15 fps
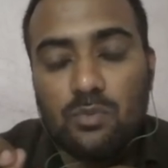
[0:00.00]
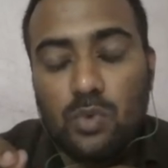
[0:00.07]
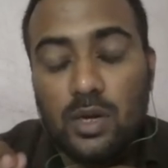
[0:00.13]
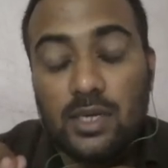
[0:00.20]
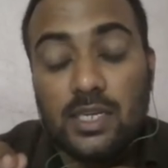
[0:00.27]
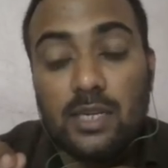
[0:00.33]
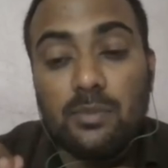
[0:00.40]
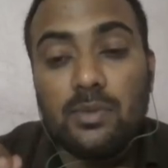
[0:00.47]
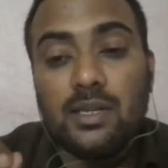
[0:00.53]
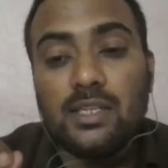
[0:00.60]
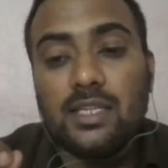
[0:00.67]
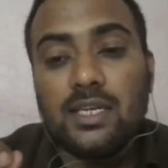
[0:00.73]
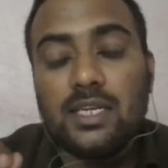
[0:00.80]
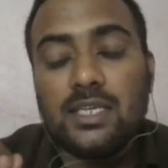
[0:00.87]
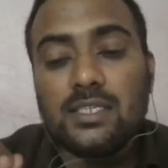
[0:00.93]
terminal,
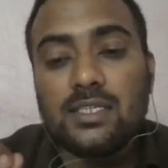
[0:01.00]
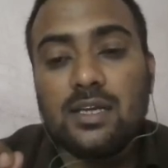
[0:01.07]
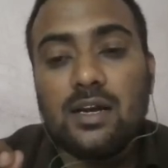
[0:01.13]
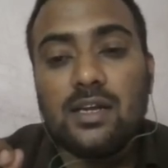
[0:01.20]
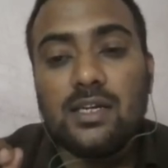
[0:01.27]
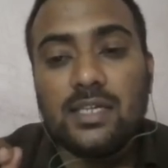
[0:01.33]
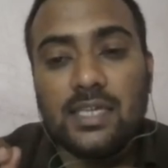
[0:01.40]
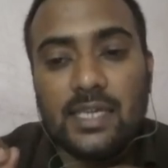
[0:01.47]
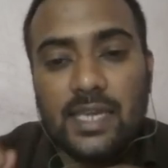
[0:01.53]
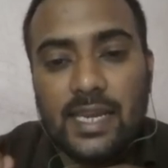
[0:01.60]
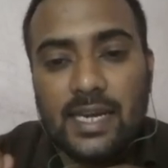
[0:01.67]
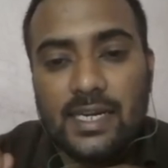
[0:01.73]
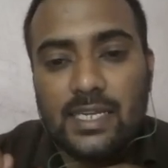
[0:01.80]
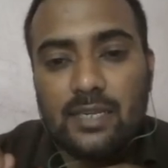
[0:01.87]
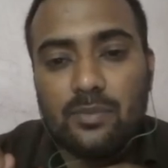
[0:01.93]
that is called
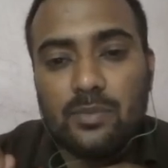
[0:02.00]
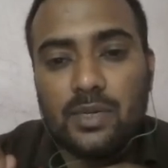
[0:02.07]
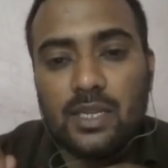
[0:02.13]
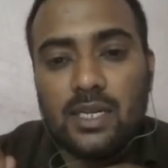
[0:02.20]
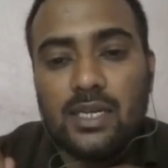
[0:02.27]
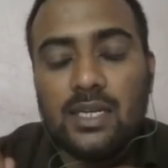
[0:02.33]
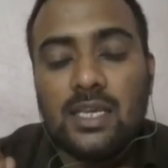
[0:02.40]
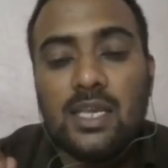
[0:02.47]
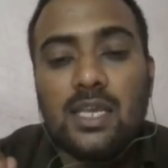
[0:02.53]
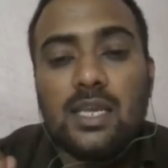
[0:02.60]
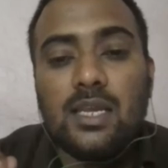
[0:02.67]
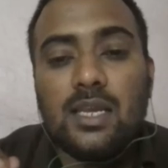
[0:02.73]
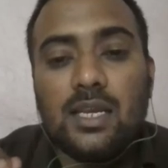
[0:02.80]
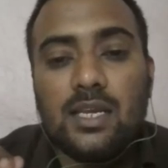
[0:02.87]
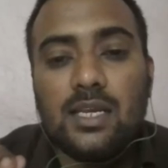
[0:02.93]
gate terminal.
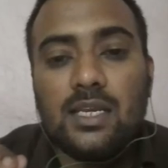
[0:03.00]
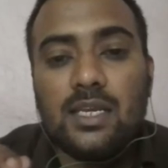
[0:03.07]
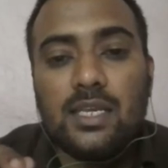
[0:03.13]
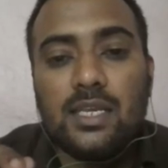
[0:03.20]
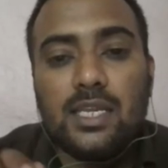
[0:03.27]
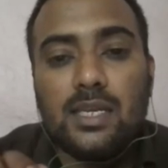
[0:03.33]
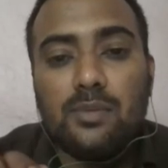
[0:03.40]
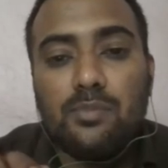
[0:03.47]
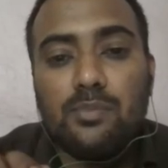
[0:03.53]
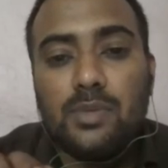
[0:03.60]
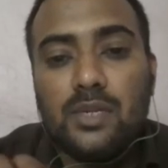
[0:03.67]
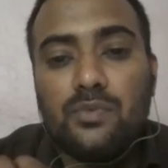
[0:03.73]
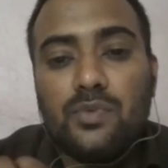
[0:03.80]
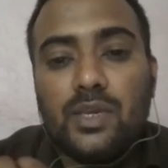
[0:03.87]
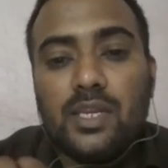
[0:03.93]
In
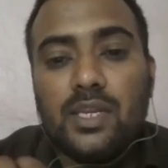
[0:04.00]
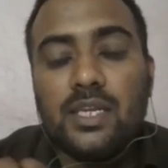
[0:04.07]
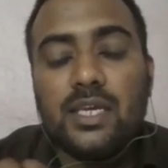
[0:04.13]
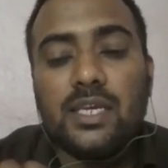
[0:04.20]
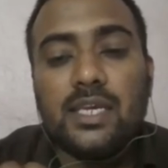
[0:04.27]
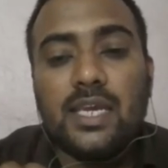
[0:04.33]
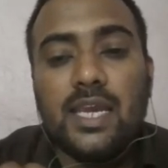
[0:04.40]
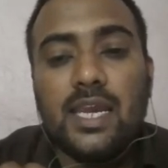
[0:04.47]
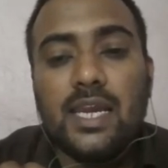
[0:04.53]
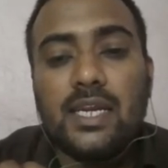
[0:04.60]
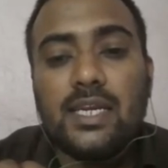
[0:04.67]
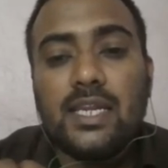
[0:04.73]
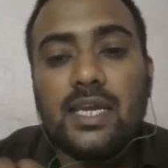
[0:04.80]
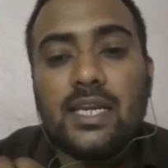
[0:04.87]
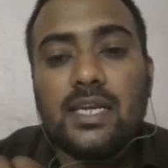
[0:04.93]
between
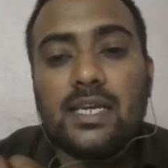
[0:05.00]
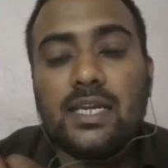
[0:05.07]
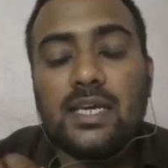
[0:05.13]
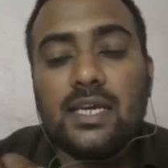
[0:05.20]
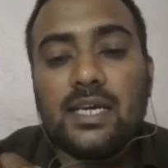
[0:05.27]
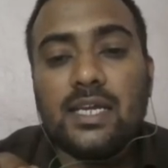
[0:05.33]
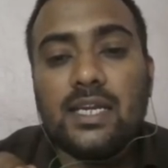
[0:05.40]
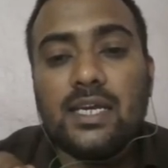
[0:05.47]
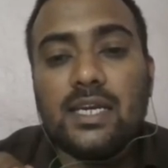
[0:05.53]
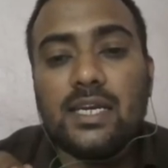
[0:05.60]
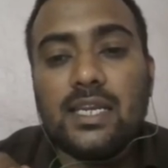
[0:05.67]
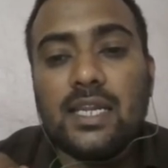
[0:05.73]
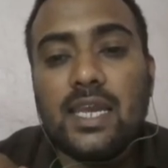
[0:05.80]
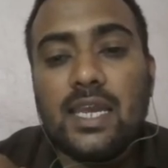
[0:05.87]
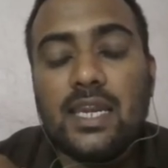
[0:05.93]
gate and
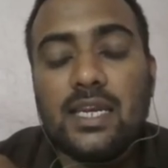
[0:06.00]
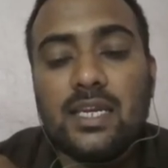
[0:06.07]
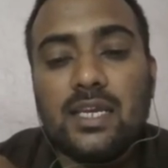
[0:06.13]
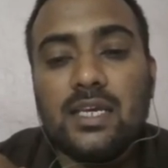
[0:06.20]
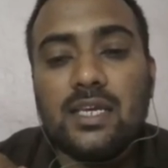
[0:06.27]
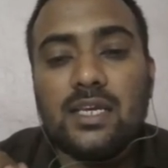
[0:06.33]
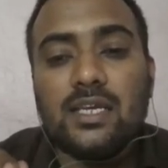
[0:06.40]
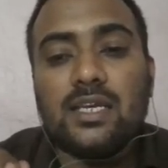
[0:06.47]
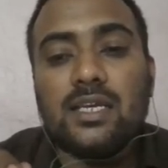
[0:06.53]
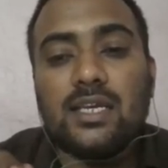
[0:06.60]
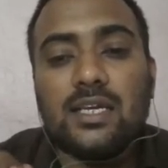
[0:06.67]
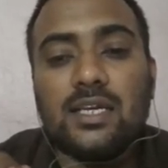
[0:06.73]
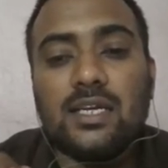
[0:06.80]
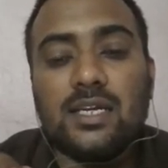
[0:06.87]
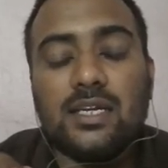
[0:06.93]
drain
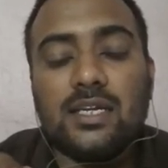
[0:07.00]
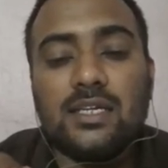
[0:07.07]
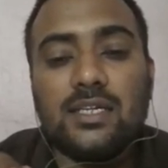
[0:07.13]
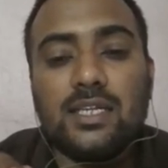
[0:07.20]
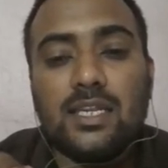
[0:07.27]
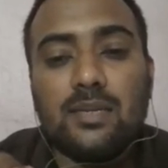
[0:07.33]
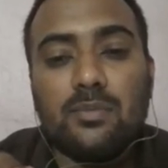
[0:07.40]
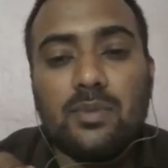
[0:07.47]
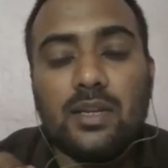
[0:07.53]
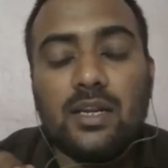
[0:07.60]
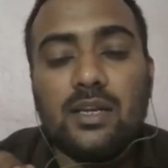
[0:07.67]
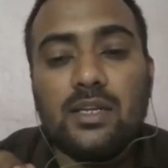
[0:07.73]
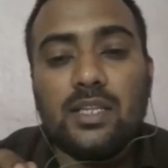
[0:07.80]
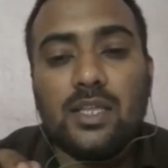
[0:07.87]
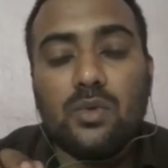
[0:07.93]
terminal,
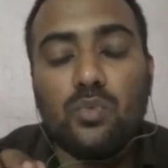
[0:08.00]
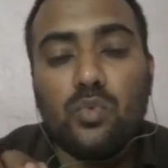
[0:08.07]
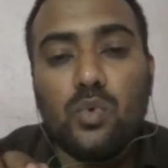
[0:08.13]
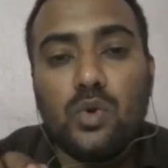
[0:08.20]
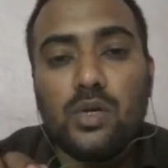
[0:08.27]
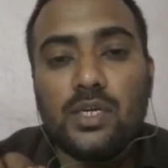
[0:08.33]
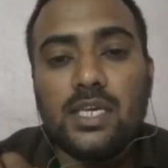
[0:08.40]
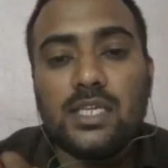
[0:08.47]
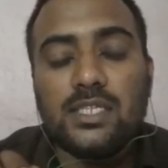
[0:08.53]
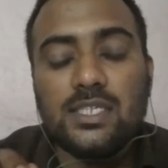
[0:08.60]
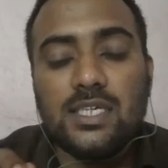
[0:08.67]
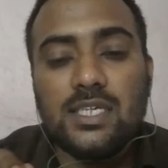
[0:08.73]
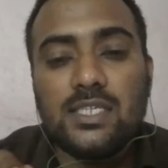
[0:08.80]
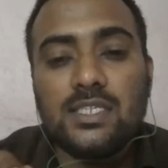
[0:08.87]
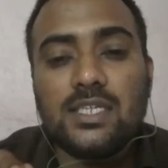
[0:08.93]
the voltage
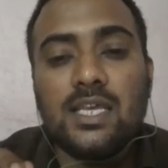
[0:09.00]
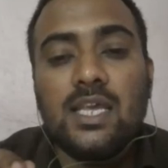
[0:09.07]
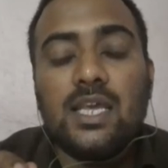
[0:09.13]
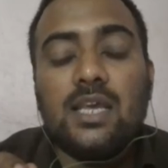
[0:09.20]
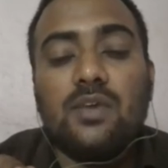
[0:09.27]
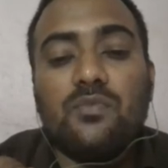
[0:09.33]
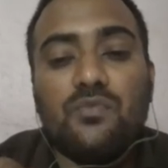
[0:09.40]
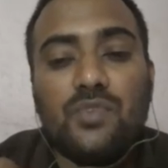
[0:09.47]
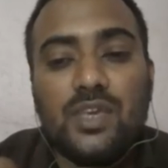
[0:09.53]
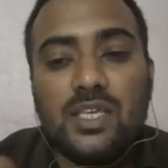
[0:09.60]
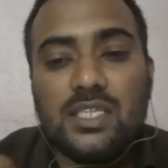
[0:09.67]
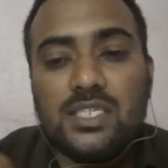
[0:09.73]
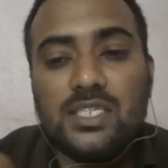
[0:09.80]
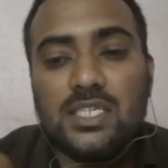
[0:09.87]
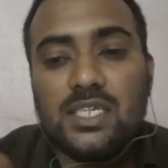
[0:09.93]
is
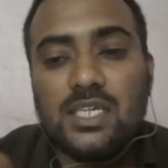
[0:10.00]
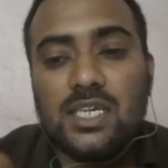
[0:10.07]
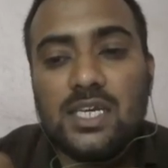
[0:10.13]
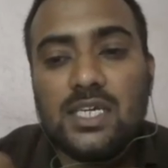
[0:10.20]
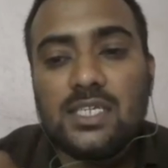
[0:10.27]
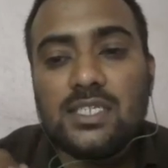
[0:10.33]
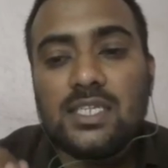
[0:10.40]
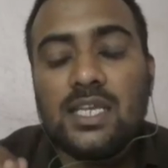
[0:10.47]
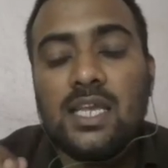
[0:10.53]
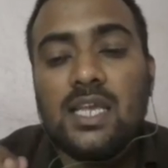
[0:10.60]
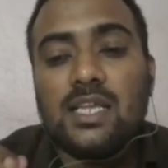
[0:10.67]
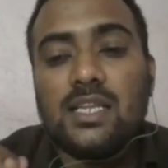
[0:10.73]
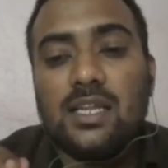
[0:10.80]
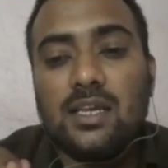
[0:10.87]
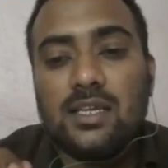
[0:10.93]
VGS.
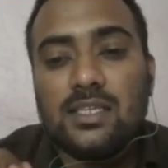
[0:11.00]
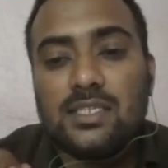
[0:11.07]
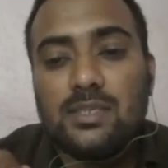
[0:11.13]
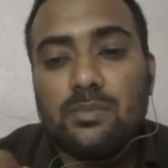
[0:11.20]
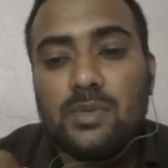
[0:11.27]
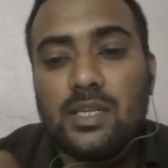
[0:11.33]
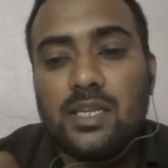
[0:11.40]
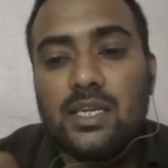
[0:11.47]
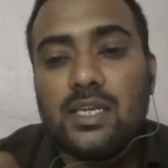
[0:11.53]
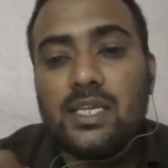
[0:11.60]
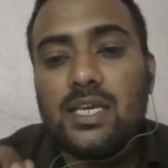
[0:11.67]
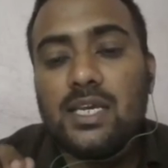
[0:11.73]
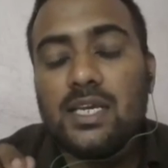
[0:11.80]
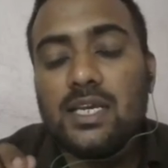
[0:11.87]
Similarly,